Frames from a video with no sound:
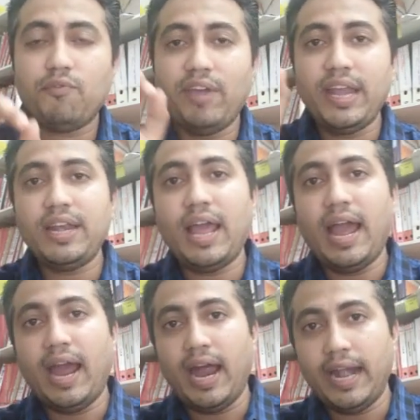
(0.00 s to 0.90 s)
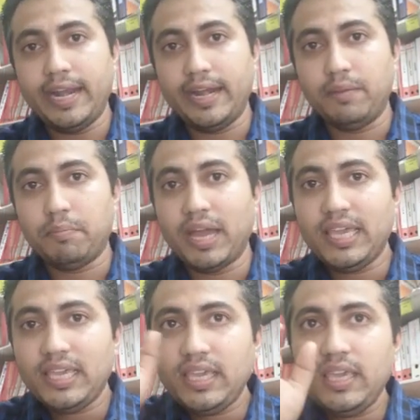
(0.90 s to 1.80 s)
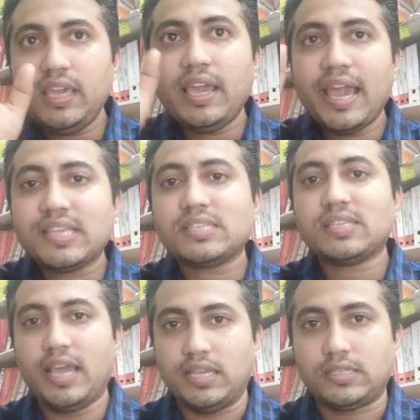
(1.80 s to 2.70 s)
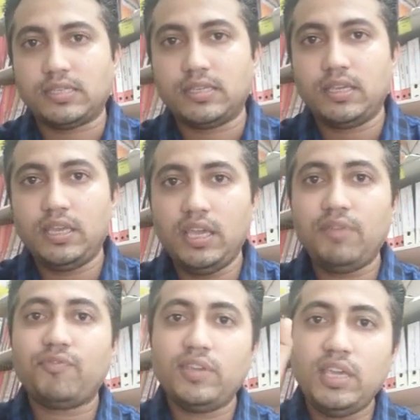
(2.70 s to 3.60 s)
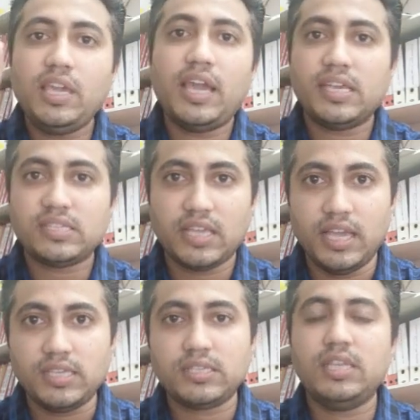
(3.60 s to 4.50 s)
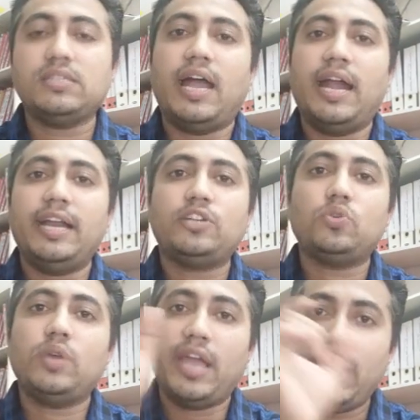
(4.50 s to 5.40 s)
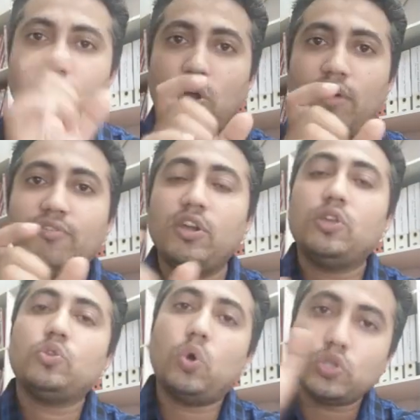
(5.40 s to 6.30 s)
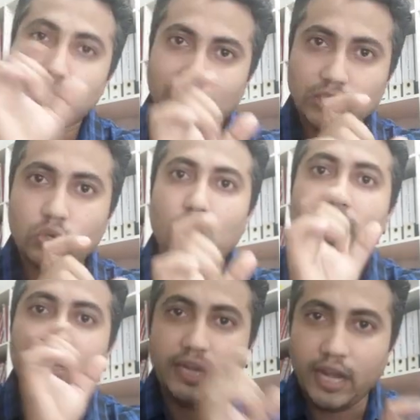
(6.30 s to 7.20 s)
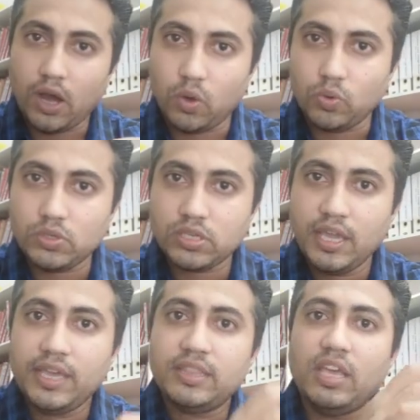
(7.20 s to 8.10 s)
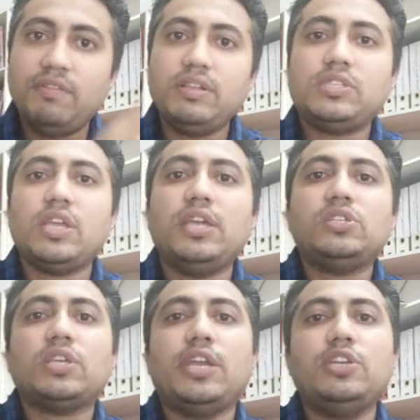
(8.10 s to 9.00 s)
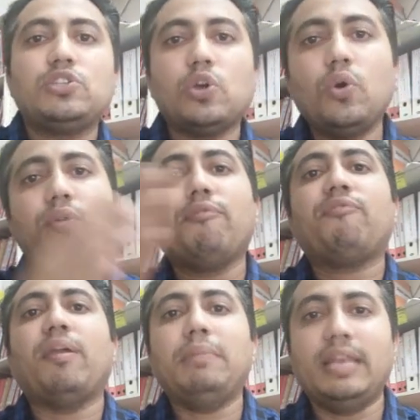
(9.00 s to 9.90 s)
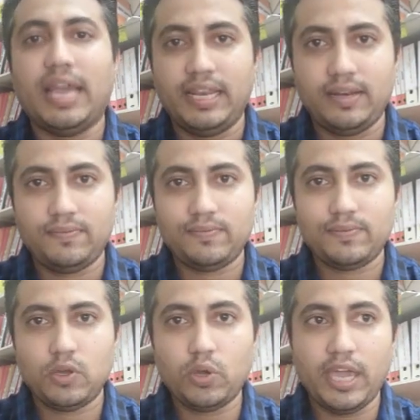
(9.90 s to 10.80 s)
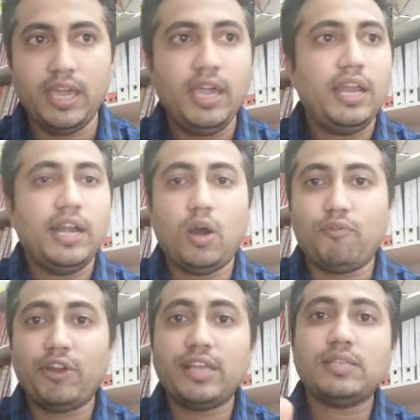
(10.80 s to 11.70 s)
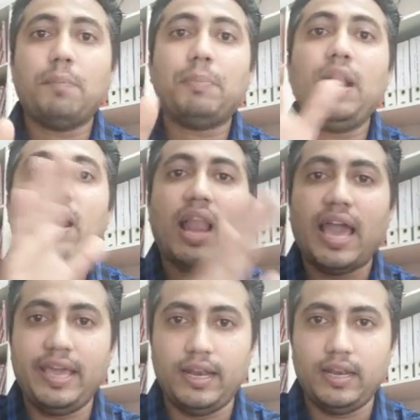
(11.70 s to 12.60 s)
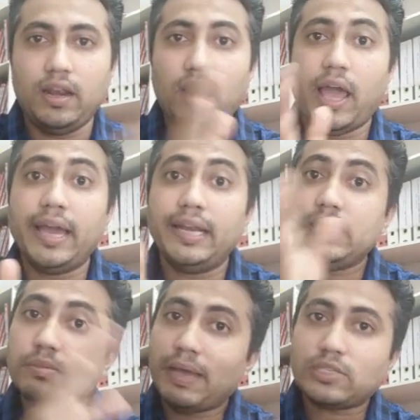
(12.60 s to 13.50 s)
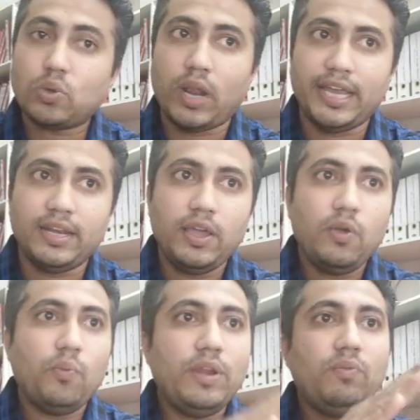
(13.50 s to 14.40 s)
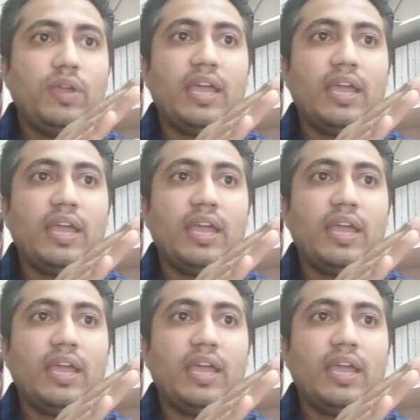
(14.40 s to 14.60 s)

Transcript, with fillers: when added by ess if ess is added to the end of those masculine nouns they will change into feminine okay now for example lion lion is masculine when